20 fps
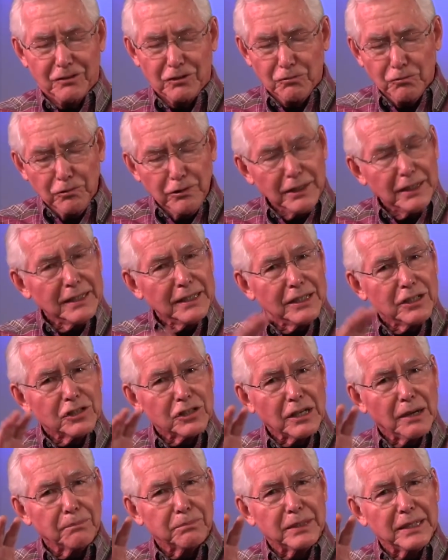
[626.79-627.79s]
Really
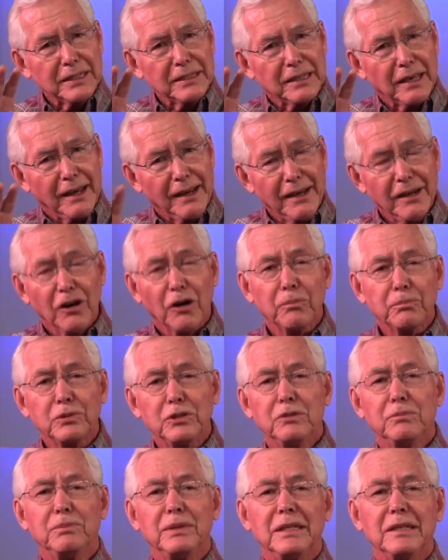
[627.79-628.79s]
something to help
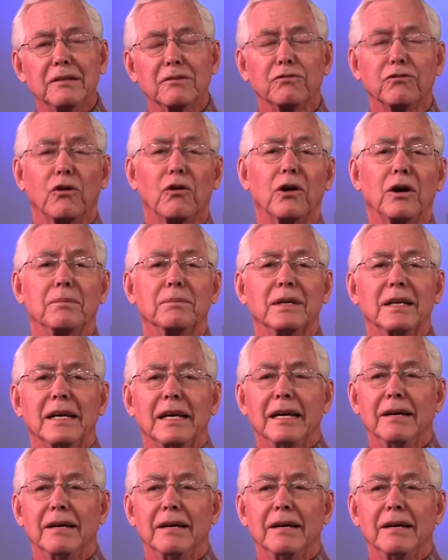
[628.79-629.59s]
you be informed.